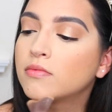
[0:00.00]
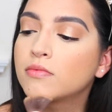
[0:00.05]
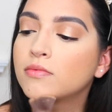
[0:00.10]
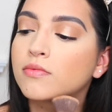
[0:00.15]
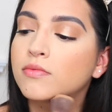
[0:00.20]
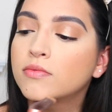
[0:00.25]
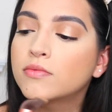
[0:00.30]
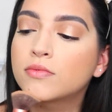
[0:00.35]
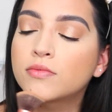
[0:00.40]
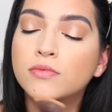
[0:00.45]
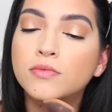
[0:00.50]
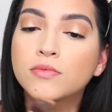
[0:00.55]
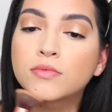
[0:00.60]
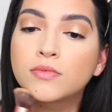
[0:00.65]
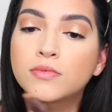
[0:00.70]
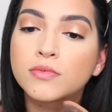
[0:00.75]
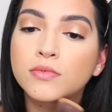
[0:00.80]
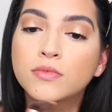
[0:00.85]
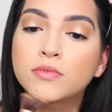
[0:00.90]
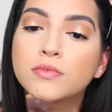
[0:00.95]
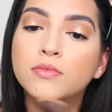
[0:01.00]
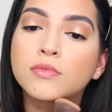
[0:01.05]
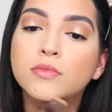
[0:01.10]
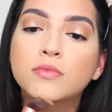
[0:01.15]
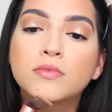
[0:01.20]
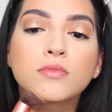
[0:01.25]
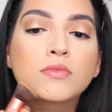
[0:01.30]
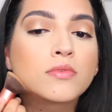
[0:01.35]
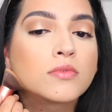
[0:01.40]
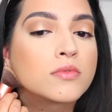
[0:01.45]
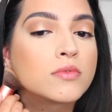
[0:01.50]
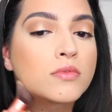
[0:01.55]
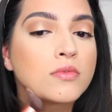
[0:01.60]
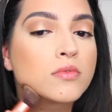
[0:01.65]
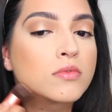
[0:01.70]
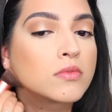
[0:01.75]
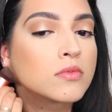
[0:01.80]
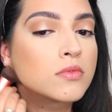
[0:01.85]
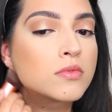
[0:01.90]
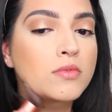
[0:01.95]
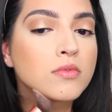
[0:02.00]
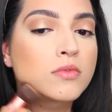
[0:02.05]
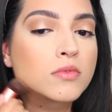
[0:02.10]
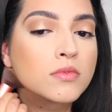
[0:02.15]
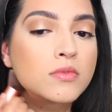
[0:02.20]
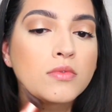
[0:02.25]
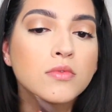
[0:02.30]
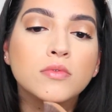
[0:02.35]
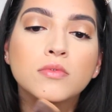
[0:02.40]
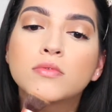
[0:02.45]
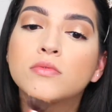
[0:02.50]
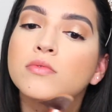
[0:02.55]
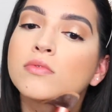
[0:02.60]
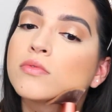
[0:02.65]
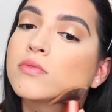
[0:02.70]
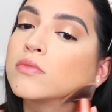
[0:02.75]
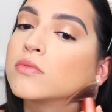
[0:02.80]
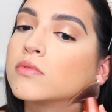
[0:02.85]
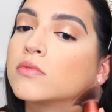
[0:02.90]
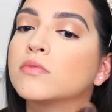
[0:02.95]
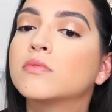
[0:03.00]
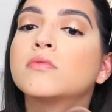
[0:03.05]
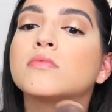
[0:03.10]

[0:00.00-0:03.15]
Nobody speaks.